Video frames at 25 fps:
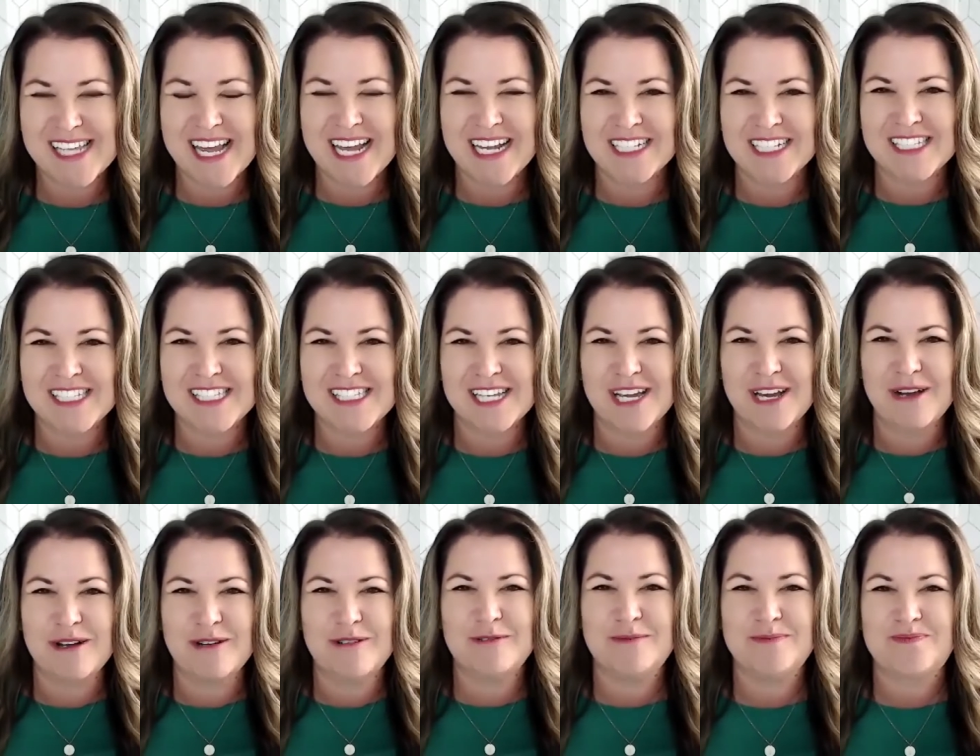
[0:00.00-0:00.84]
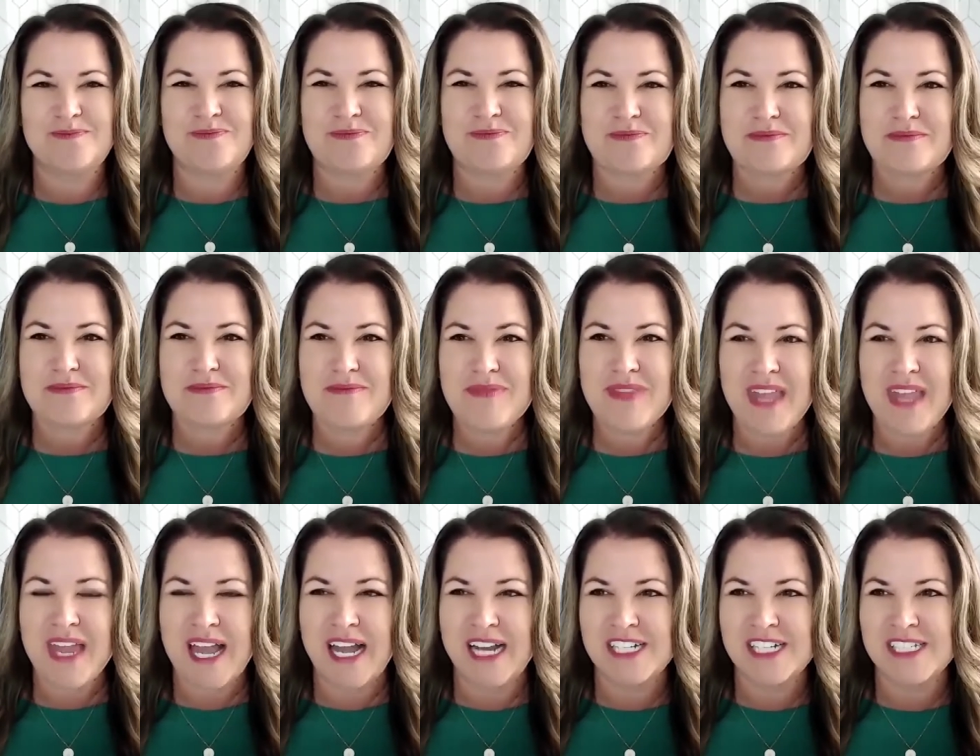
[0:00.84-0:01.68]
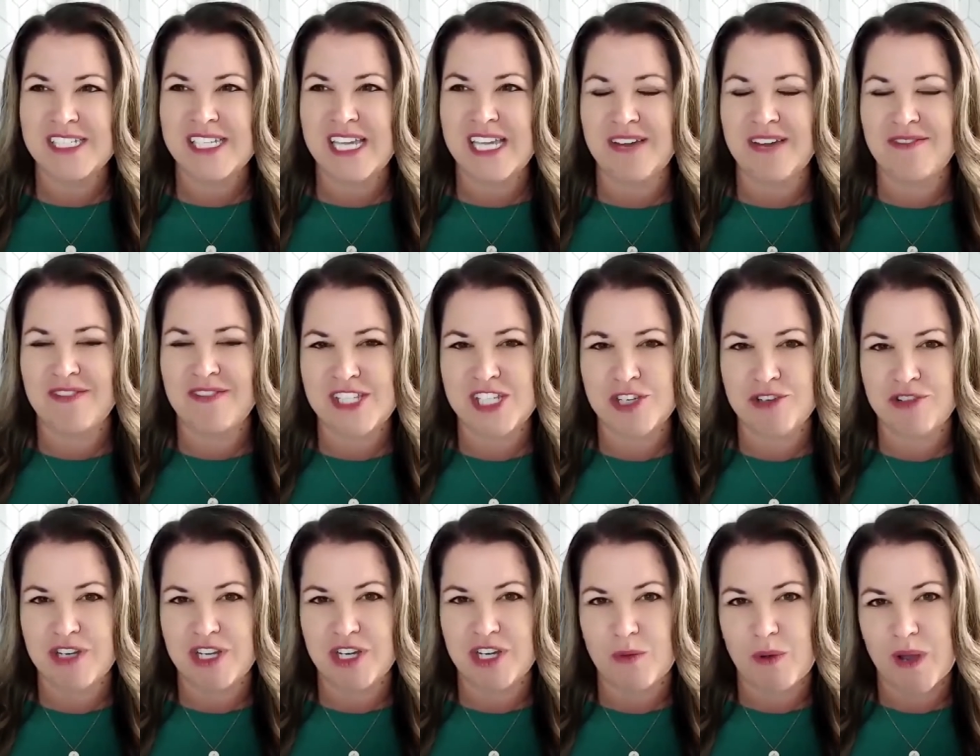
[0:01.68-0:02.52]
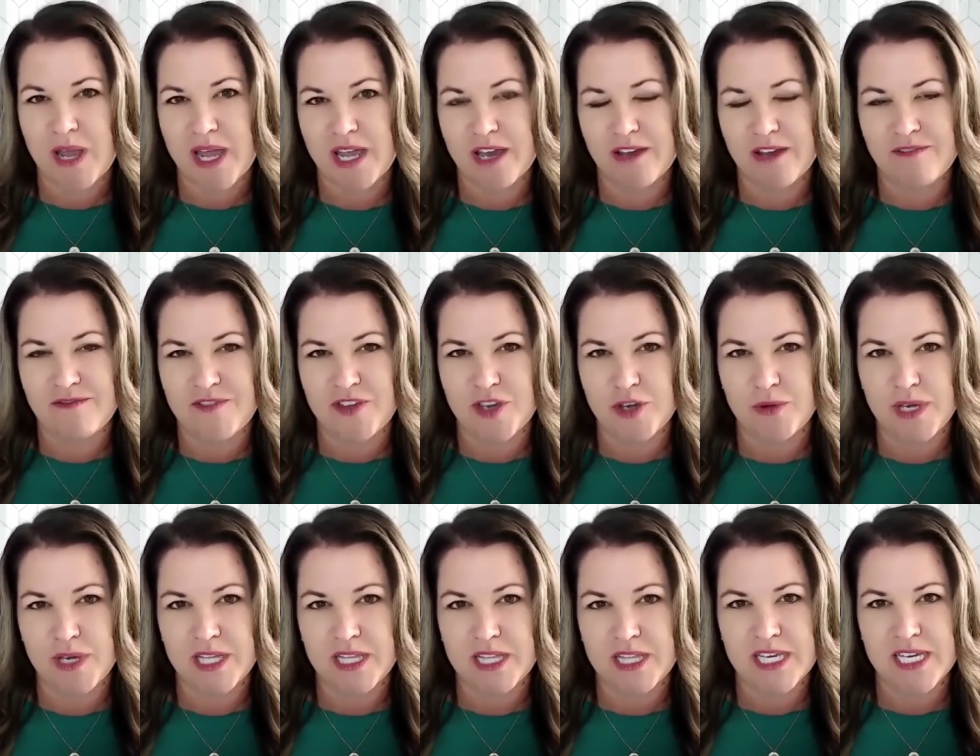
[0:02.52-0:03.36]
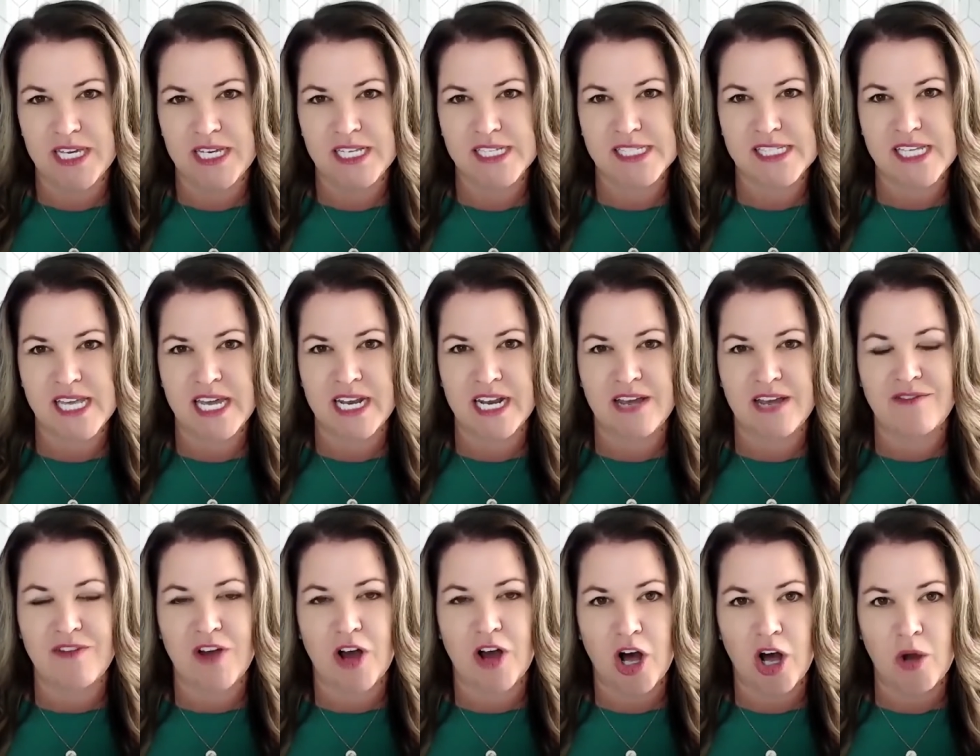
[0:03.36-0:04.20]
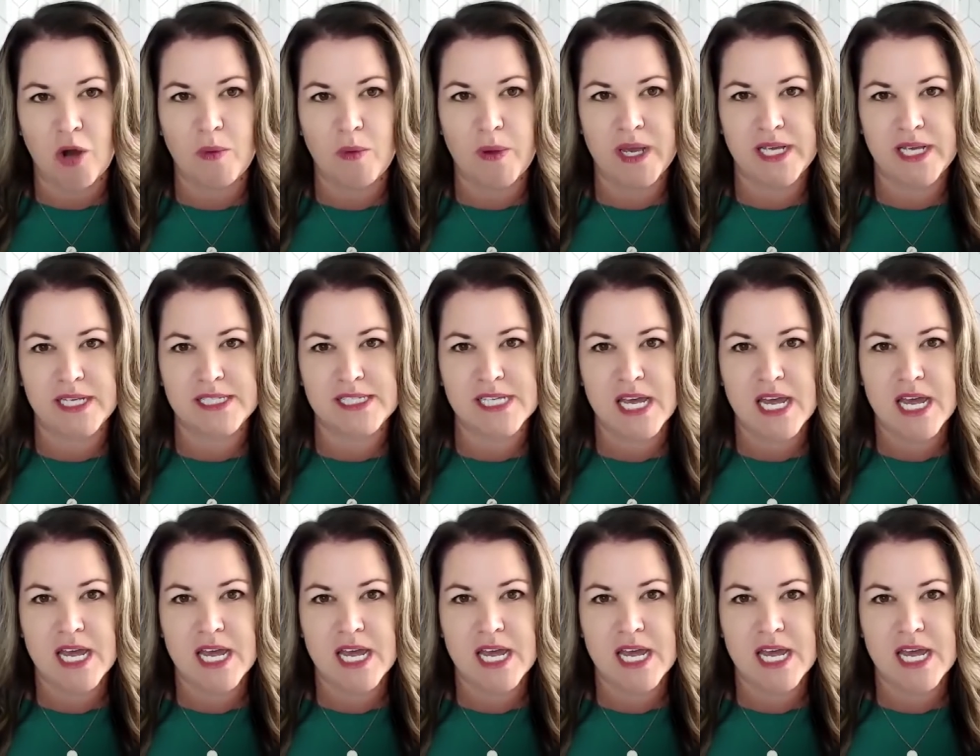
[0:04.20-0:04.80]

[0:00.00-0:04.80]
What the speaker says: And so I just have this unique way of viewing things. And I've always